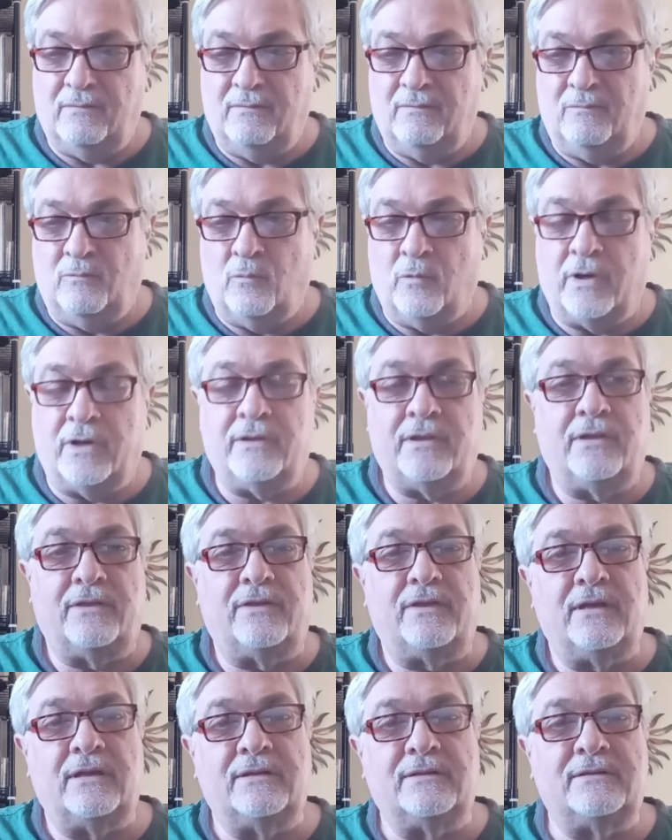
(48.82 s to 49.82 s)
One of the
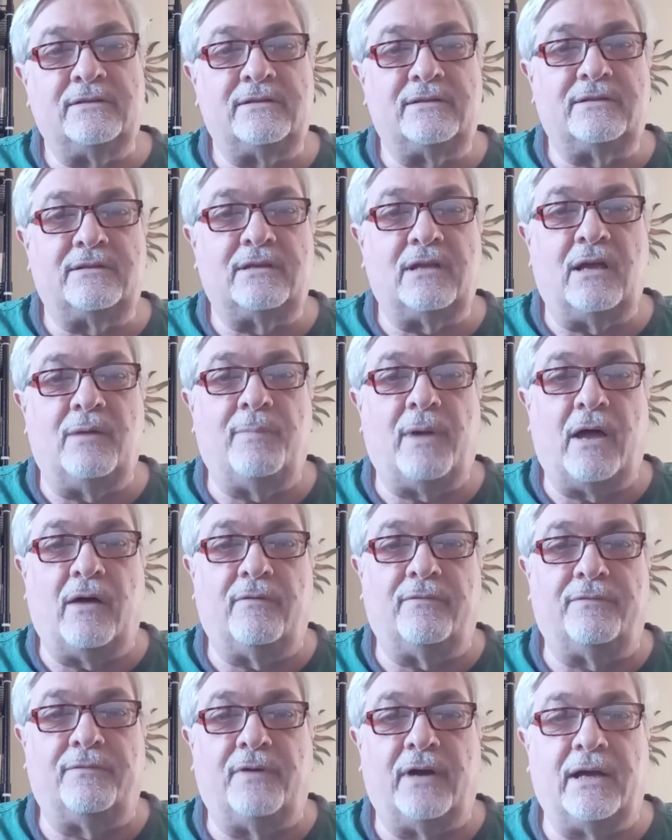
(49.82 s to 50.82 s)
things
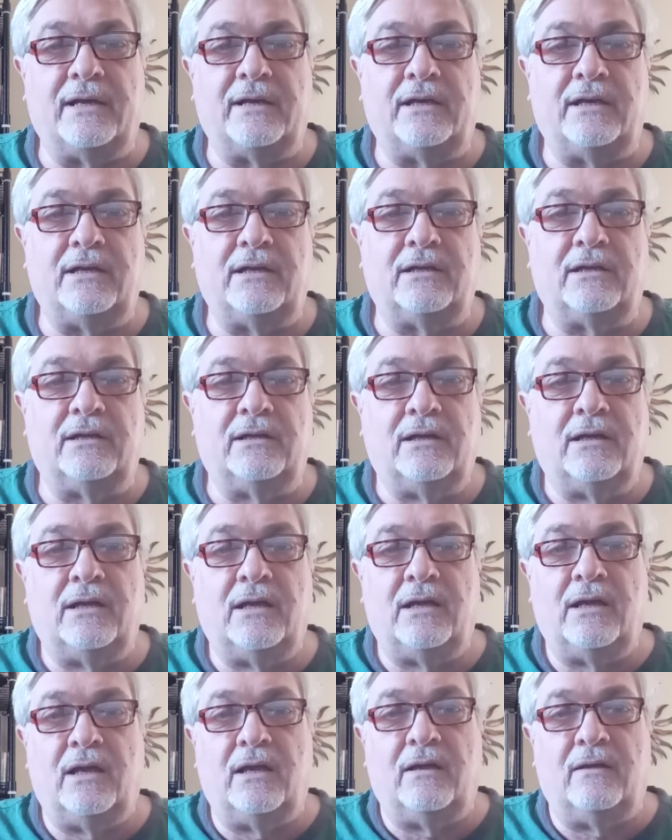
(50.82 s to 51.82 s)
about finding
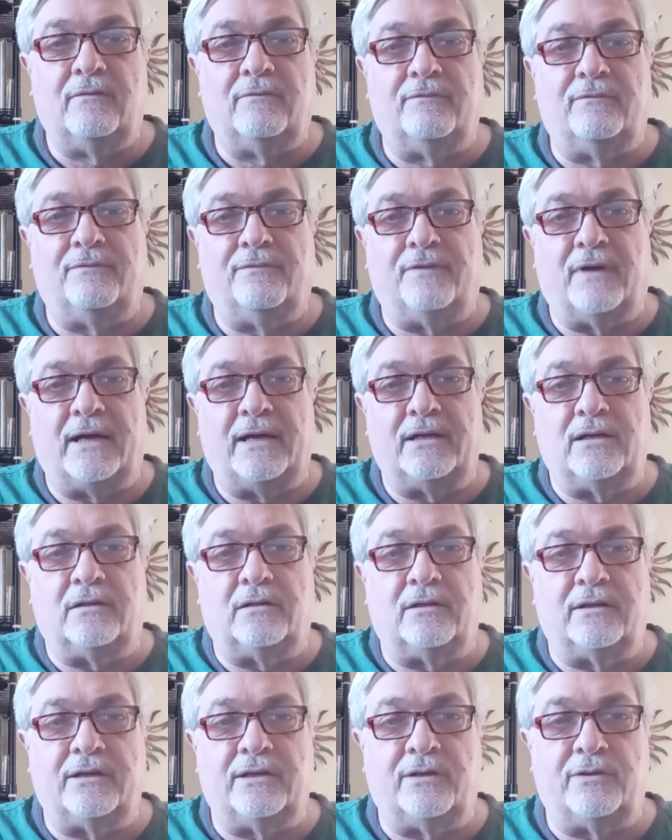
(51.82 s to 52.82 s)

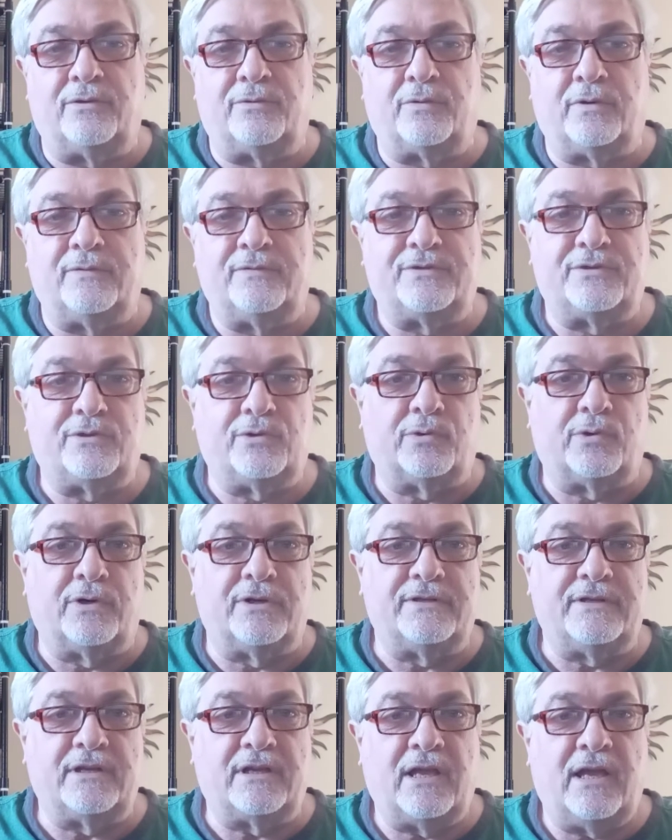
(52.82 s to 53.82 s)
vinyl in a thrift store
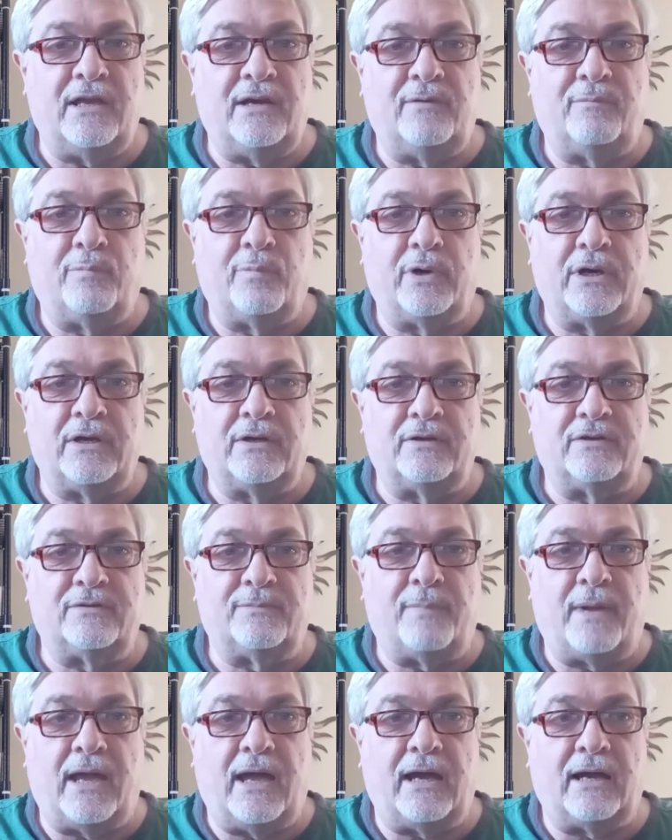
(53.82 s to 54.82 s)
is it kind of brings
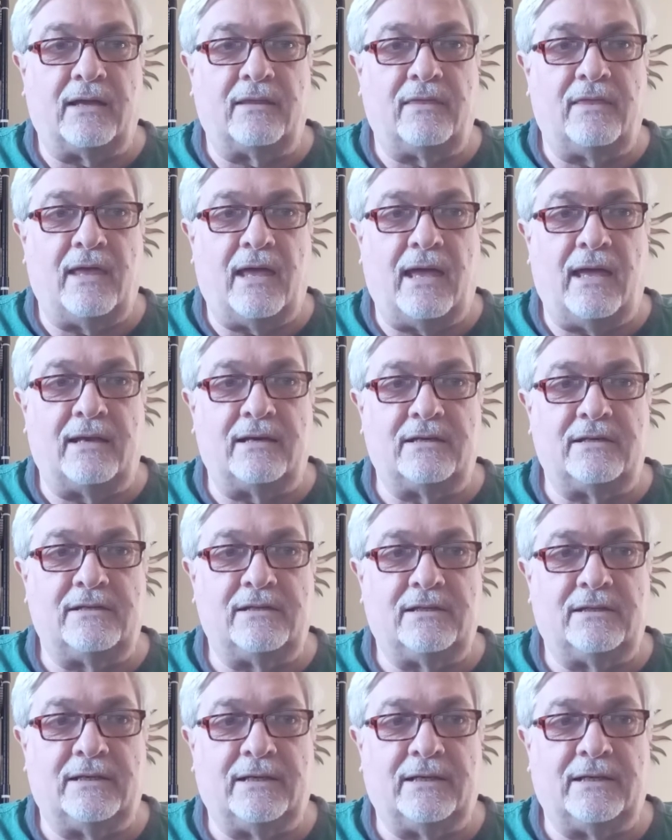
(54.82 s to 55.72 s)
back that